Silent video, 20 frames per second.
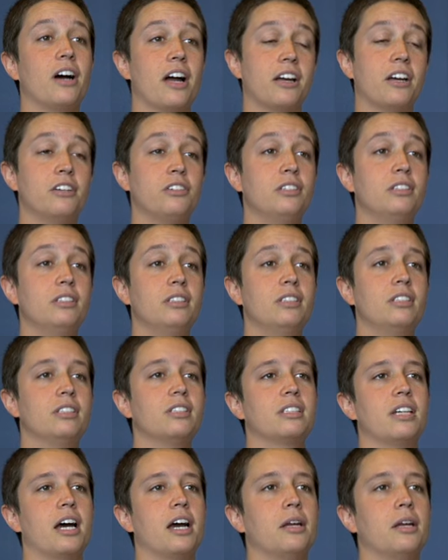I got to
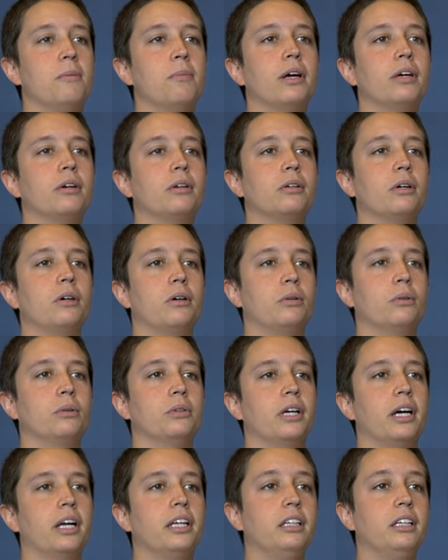design my
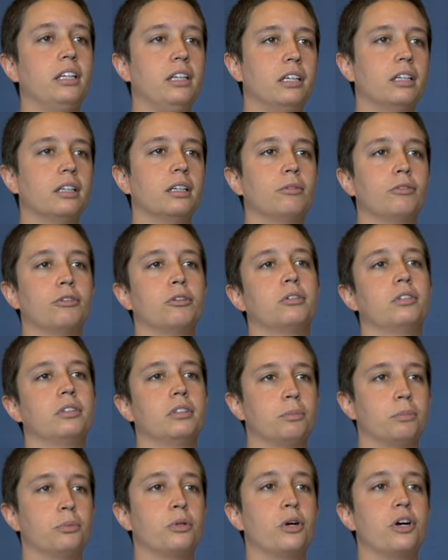own idea for
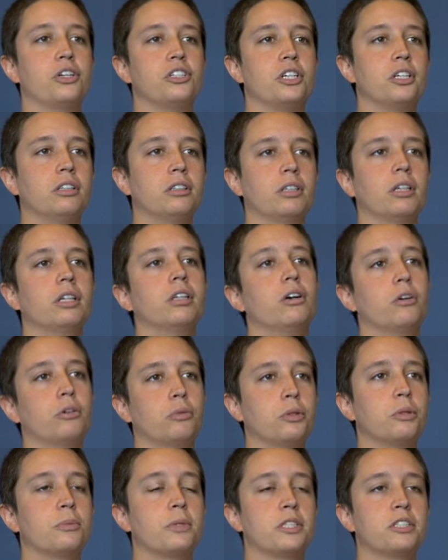the project along
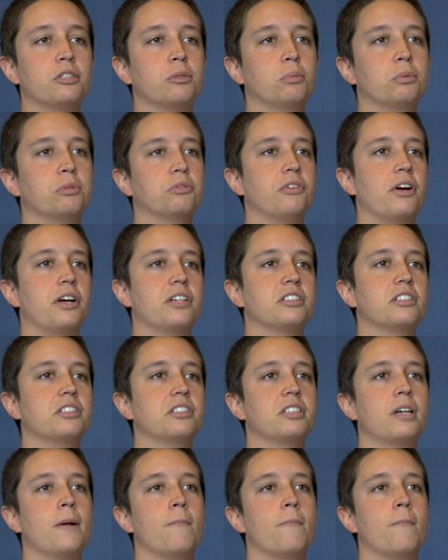with my supervisors.